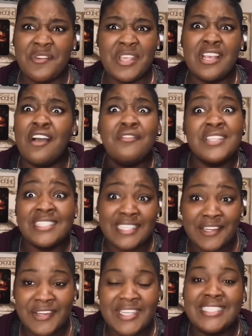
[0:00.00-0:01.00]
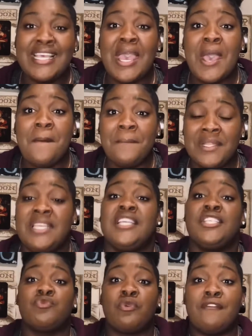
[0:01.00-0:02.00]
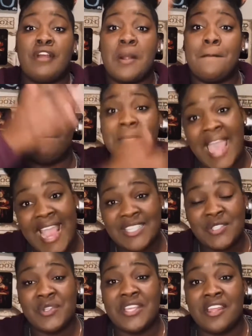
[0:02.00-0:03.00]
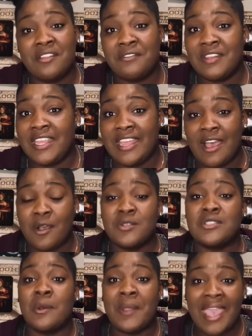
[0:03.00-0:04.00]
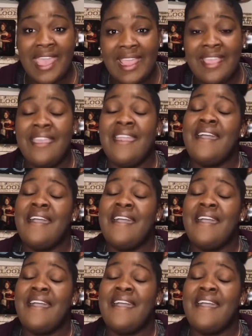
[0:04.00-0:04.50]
of the series, please revert back to the other videos, okay?